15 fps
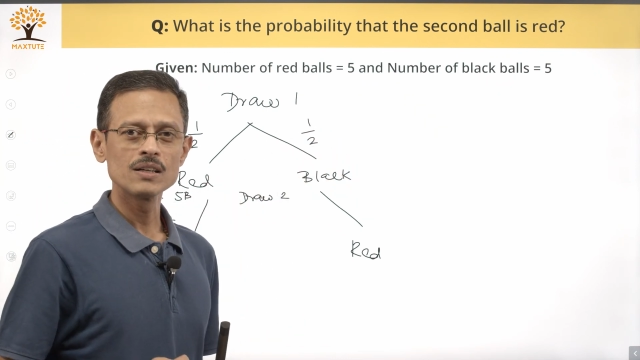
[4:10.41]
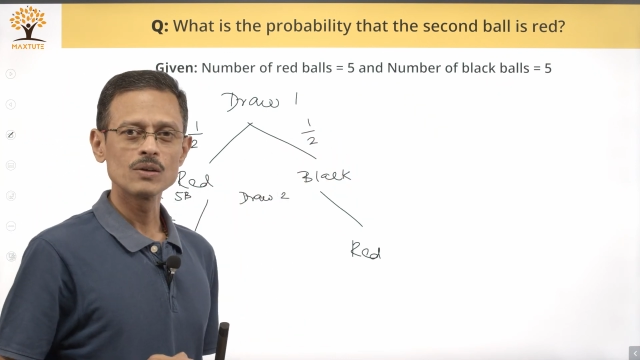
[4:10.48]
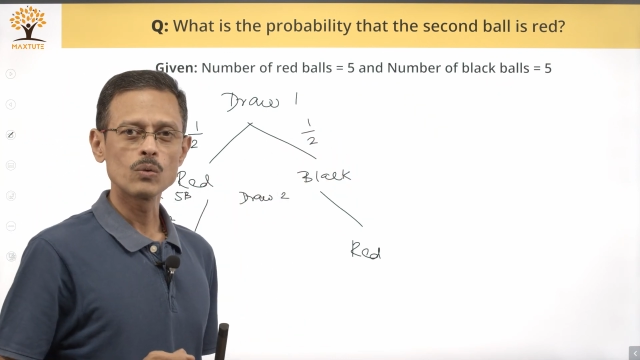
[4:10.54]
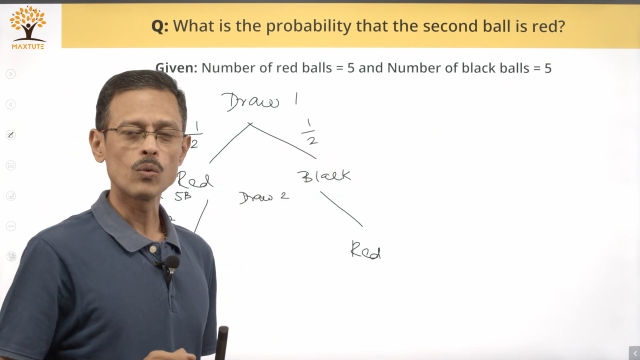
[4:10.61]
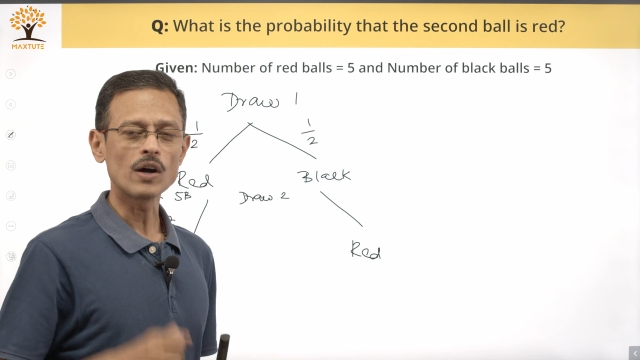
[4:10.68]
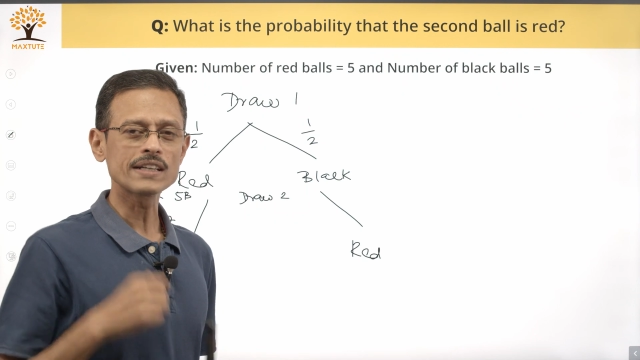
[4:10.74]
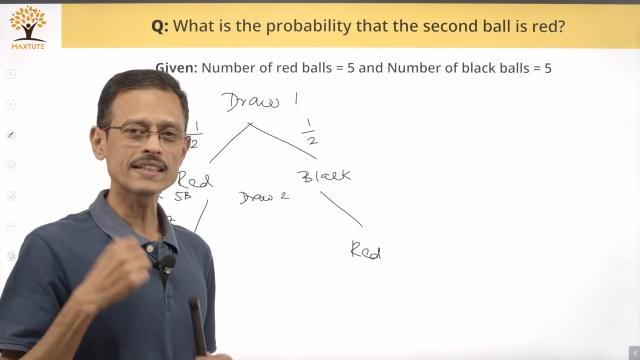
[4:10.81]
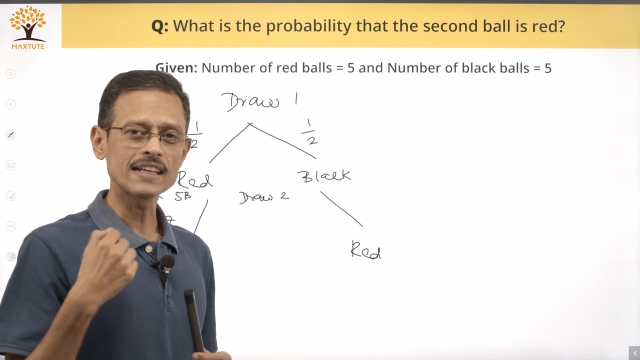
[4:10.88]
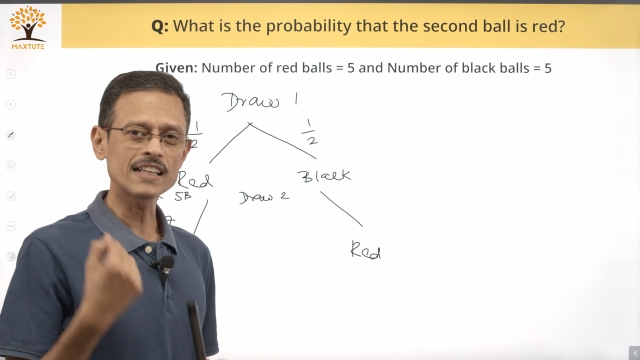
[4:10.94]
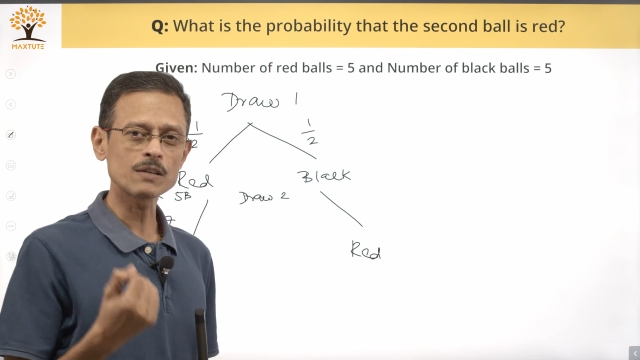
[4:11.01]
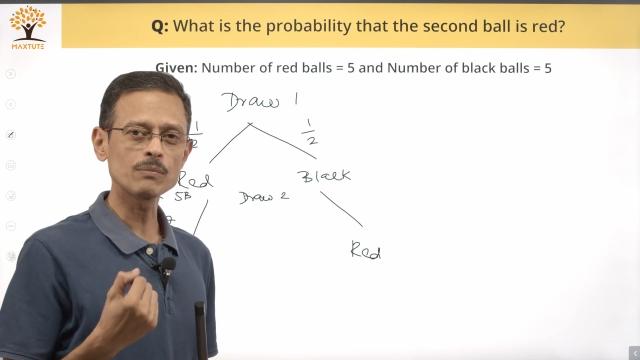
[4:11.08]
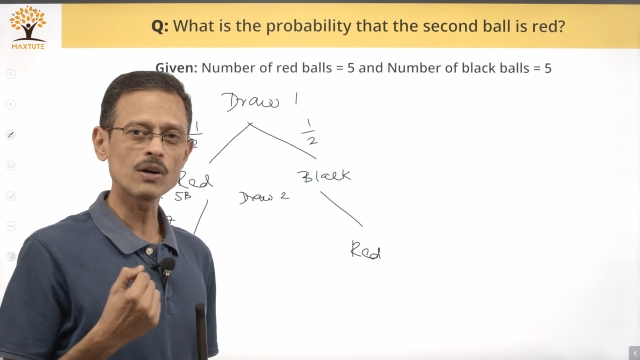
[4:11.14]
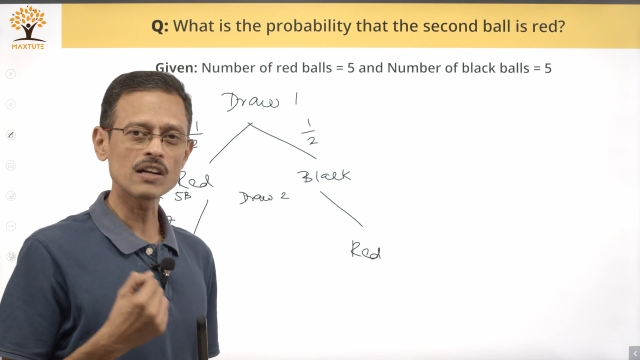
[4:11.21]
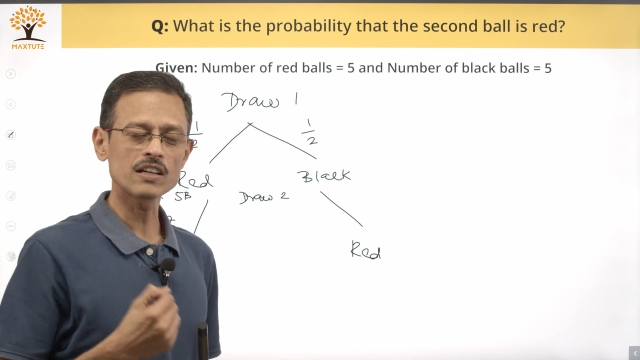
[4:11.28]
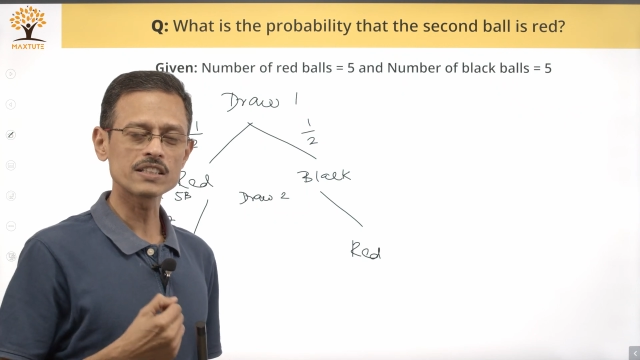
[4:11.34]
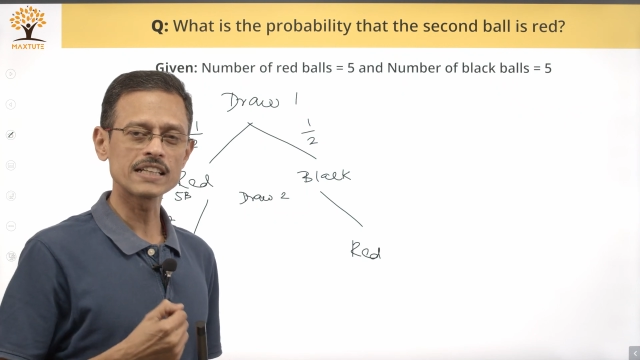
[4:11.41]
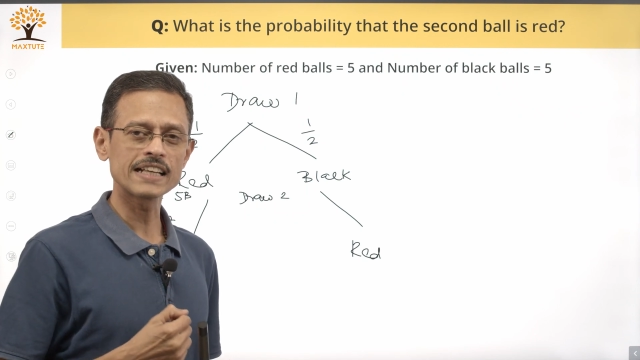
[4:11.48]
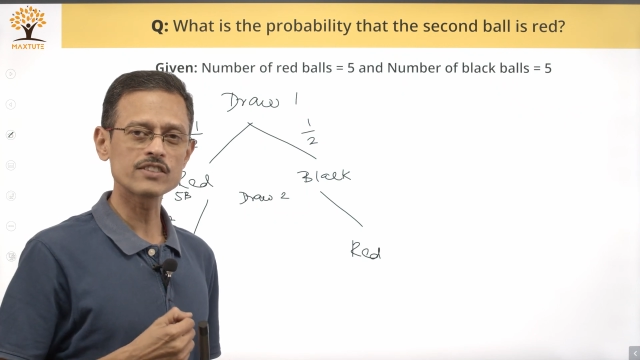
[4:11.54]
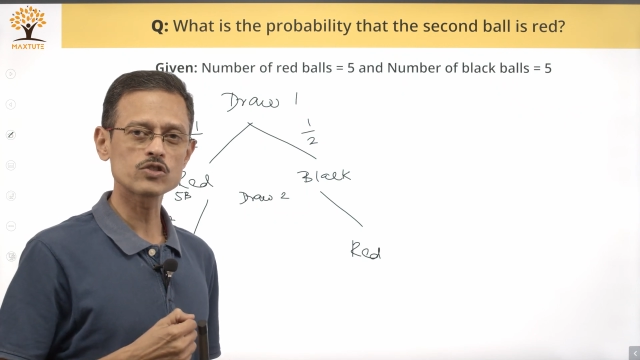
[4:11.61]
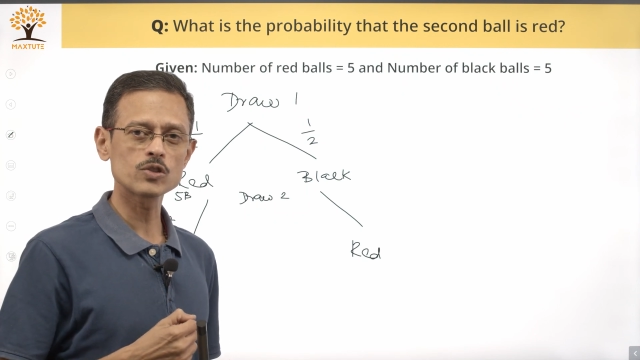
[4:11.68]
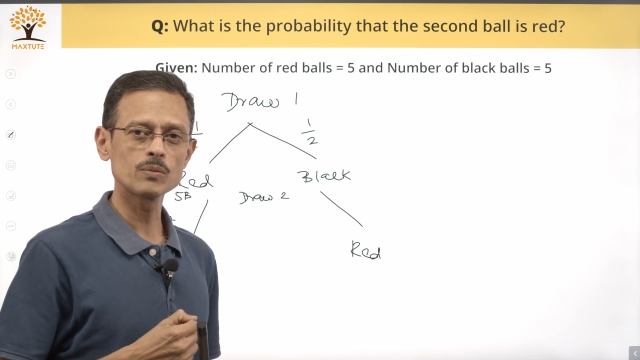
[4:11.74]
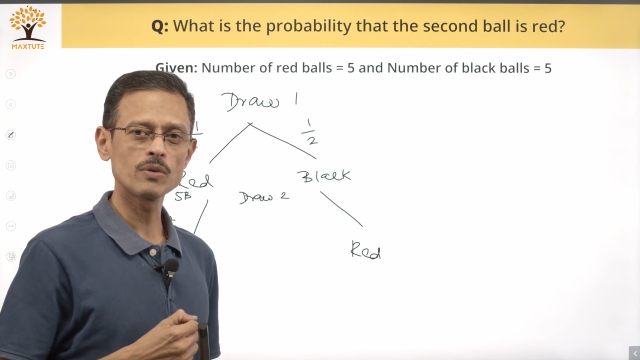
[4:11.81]
what color ball are the
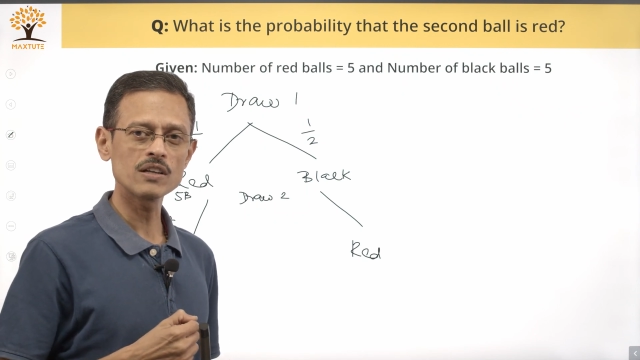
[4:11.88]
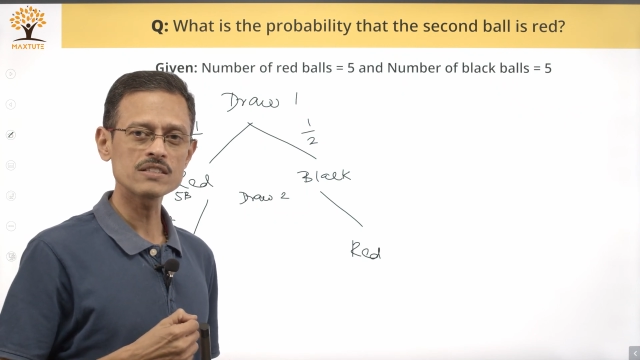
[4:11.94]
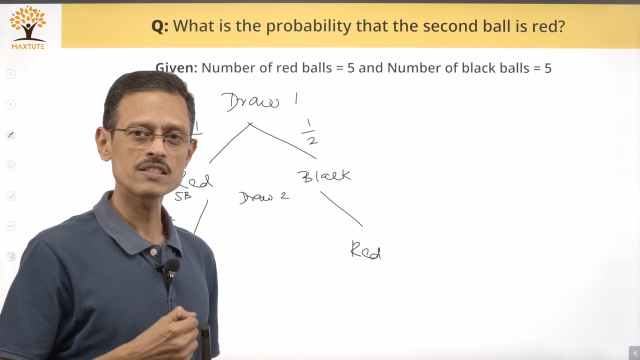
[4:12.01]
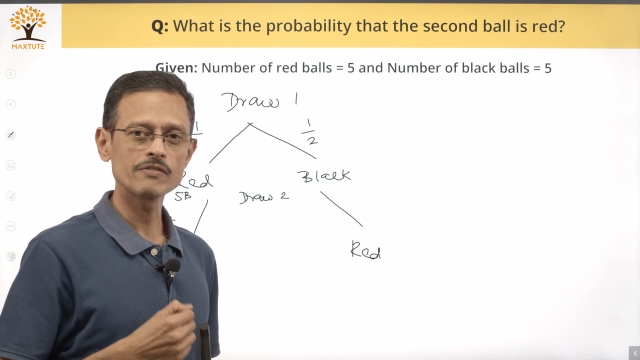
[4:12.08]
next 2 balls?